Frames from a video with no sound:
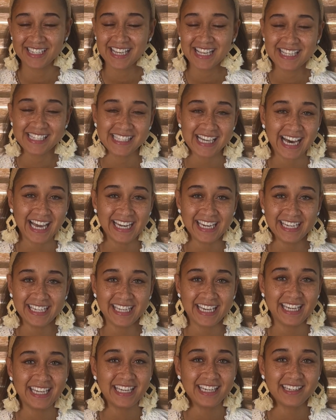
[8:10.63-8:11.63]
sign and
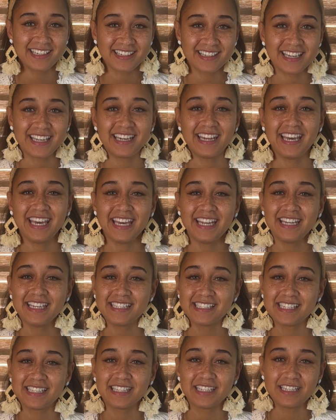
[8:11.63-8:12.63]
date it, and hand it
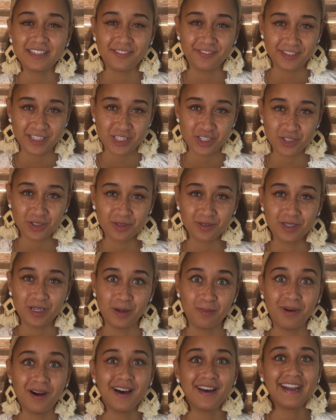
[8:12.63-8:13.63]
to the official
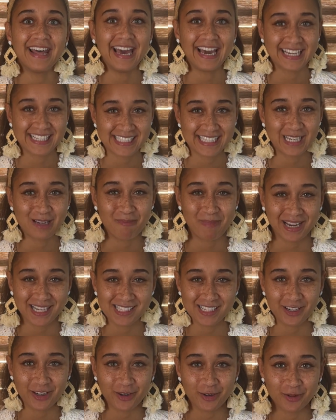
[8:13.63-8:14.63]
upon exiting
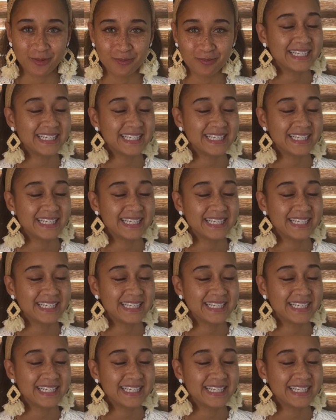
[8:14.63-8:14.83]
Mexico.